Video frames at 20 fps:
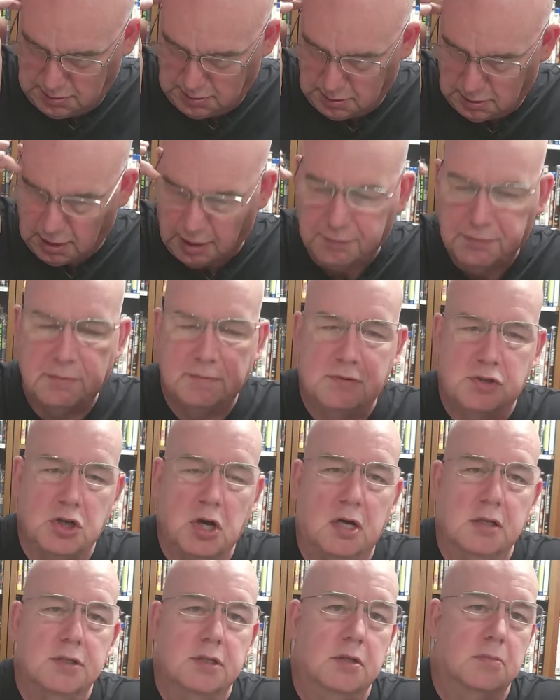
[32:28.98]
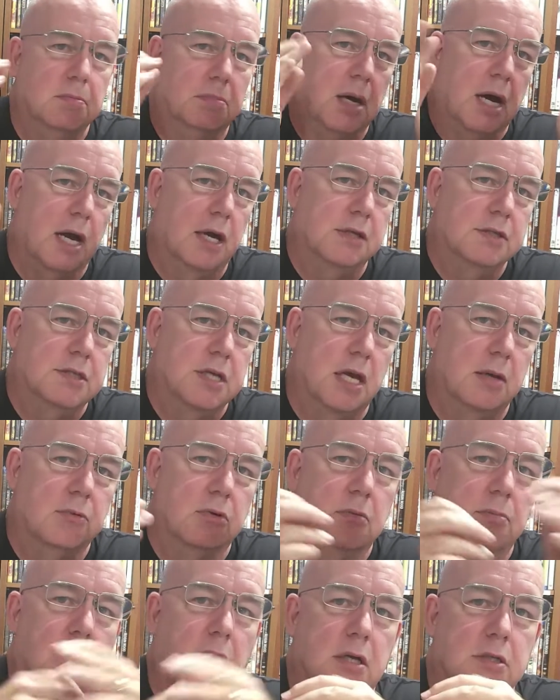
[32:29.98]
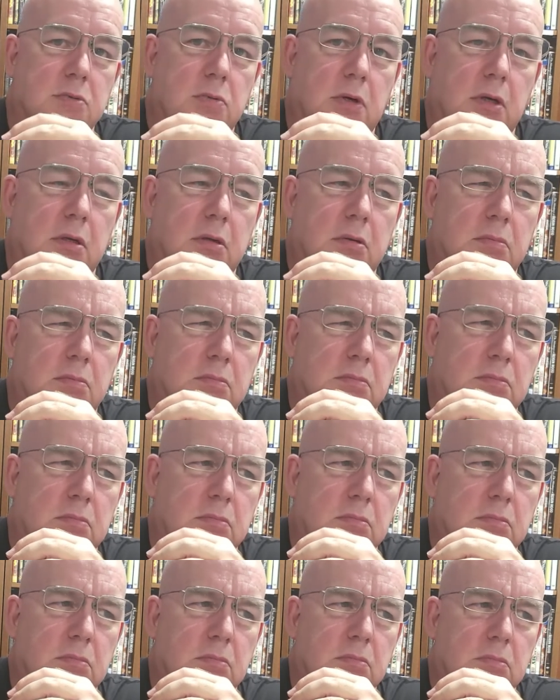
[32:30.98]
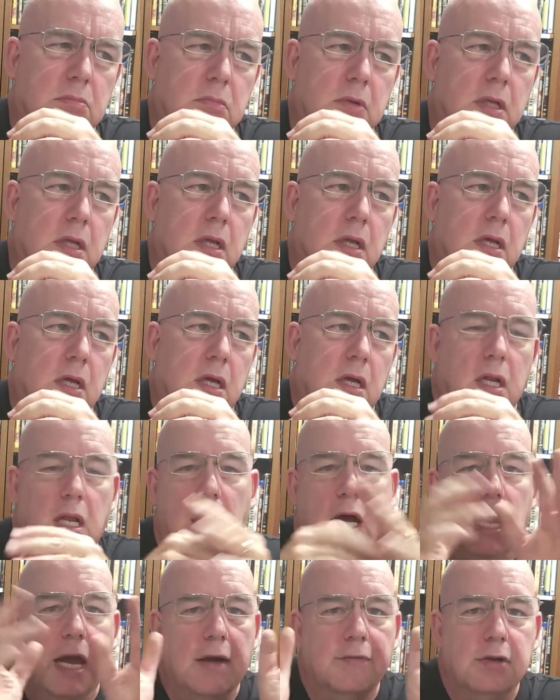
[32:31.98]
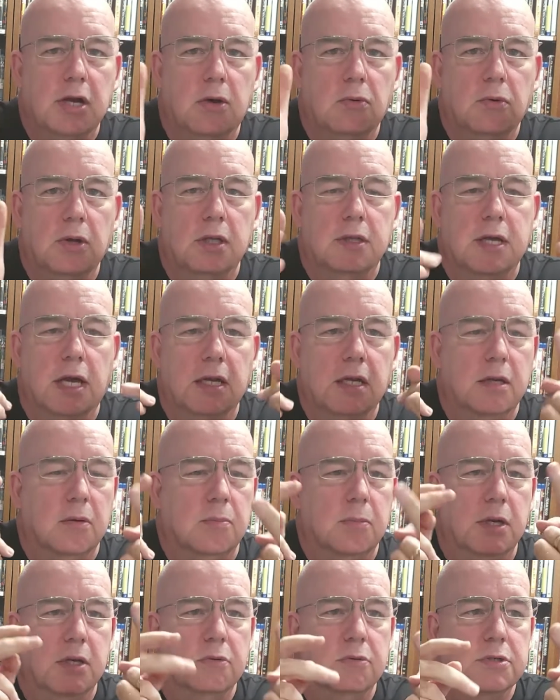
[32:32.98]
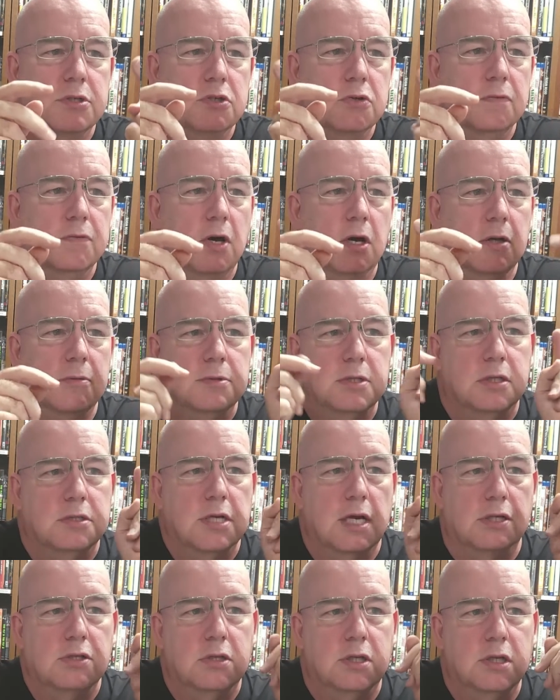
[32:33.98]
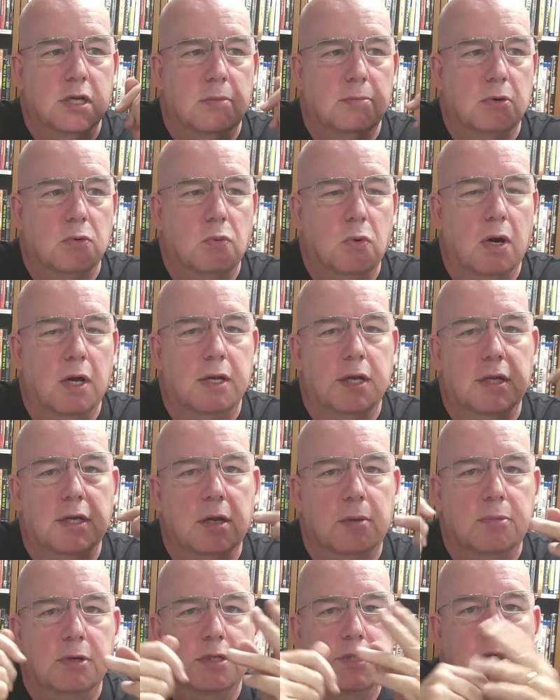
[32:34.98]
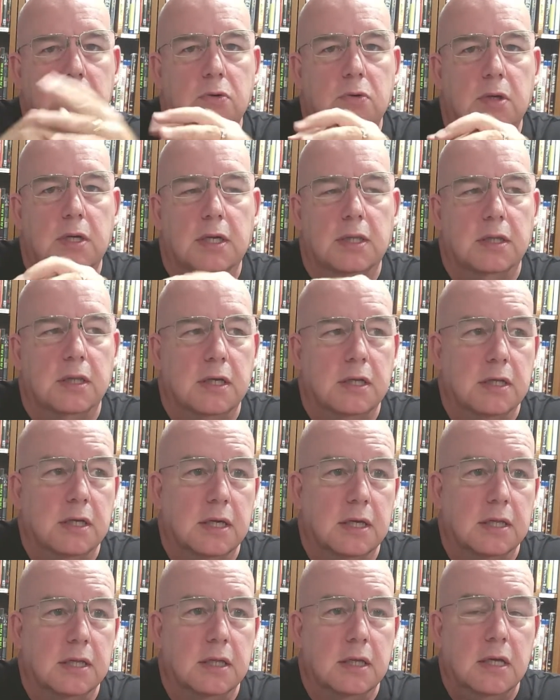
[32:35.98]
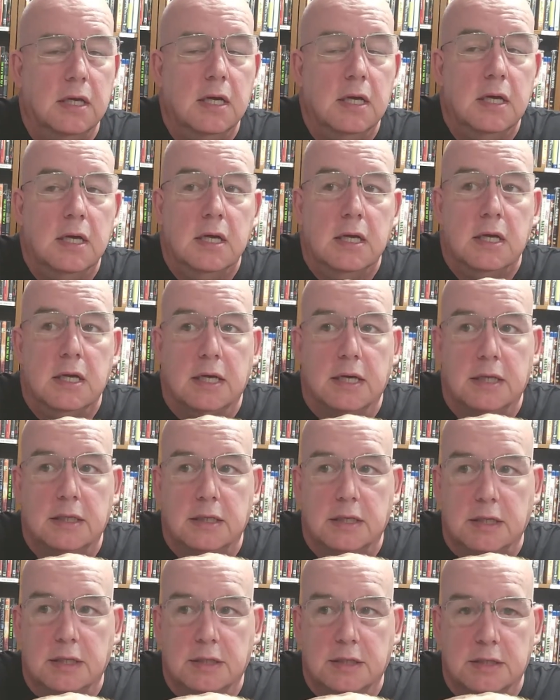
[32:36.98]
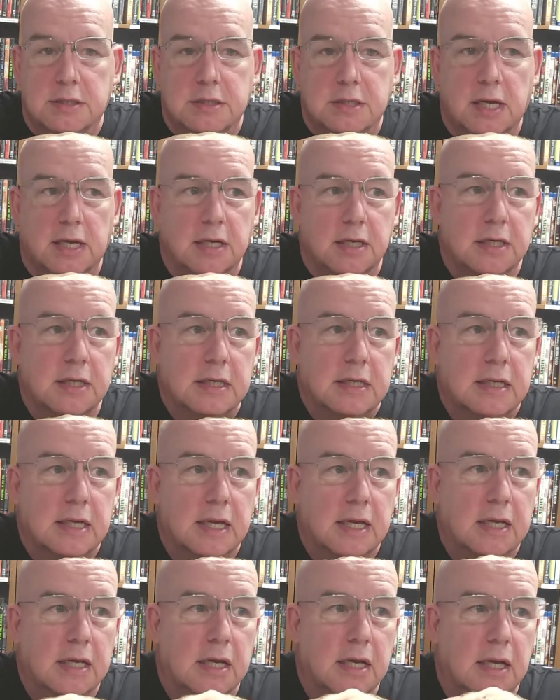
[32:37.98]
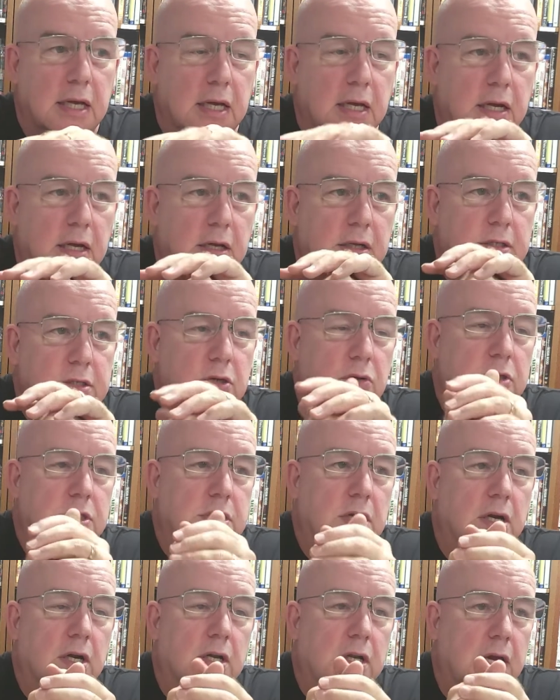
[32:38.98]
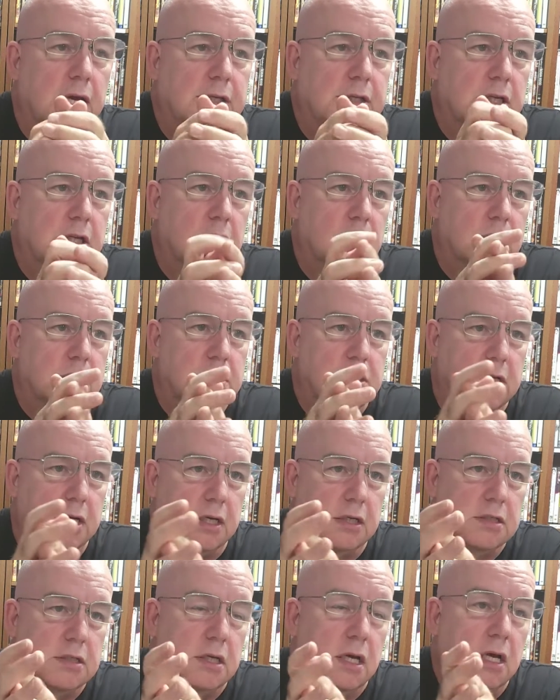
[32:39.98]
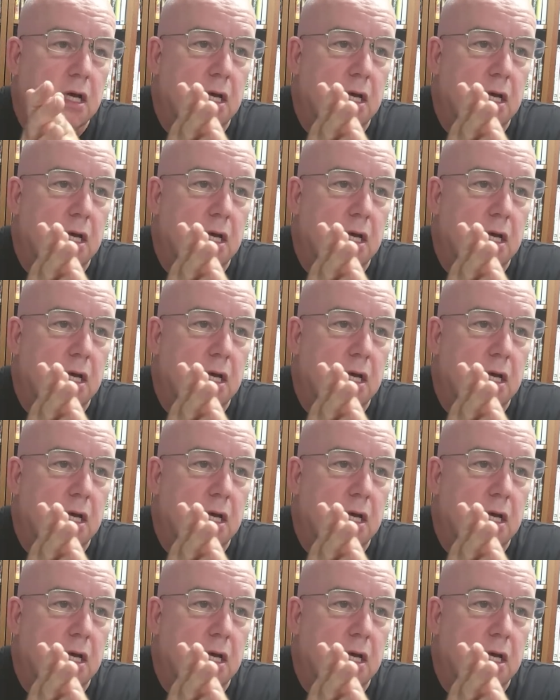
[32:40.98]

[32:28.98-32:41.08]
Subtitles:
Life of Johnson by Samuel Boswell. Now, I have not read that, but it was 2 volumes. It's actually number one and number two in the set, and so it started in 1906.